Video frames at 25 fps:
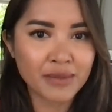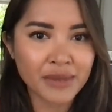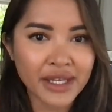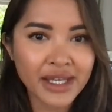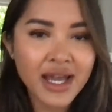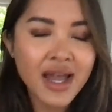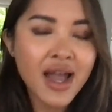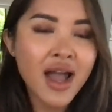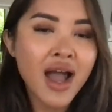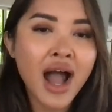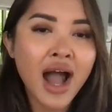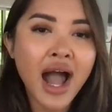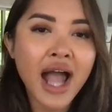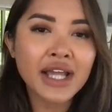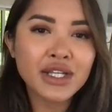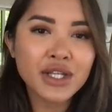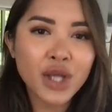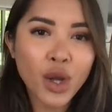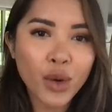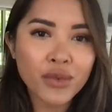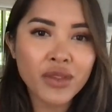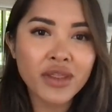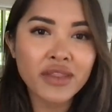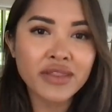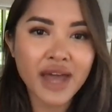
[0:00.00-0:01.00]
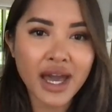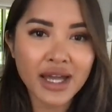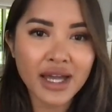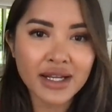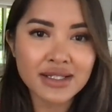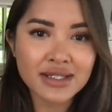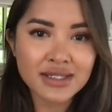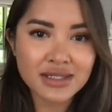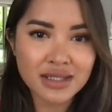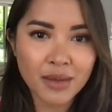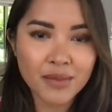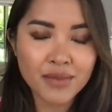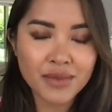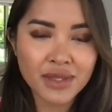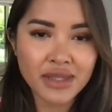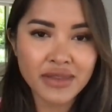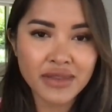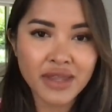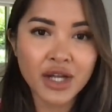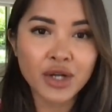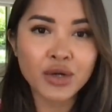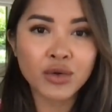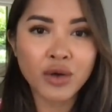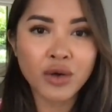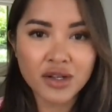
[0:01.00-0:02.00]
Like, I know that that is something
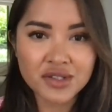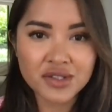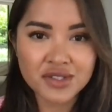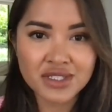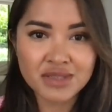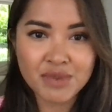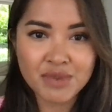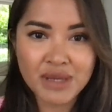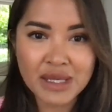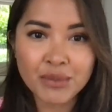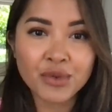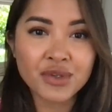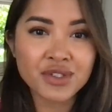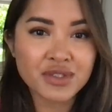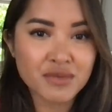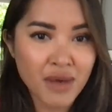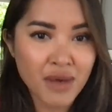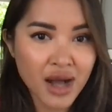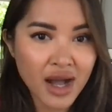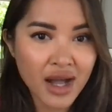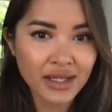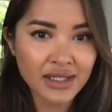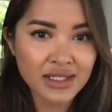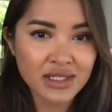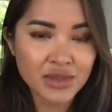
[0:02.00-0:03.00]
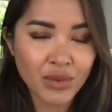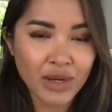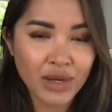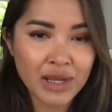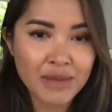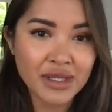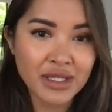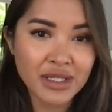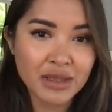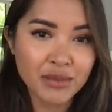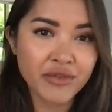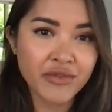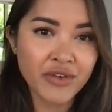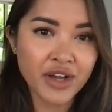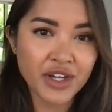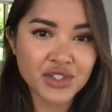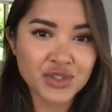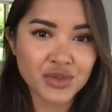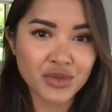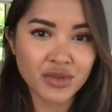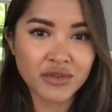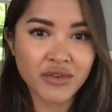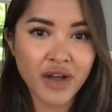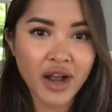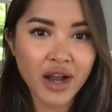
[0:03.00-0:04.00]
that crosses people's minds when I'm in a
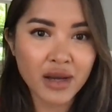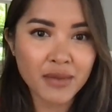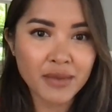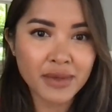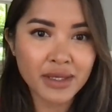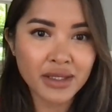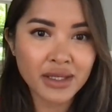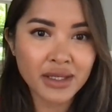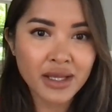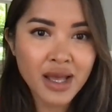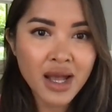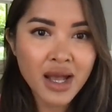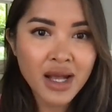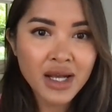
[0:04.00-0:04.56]
professional environment.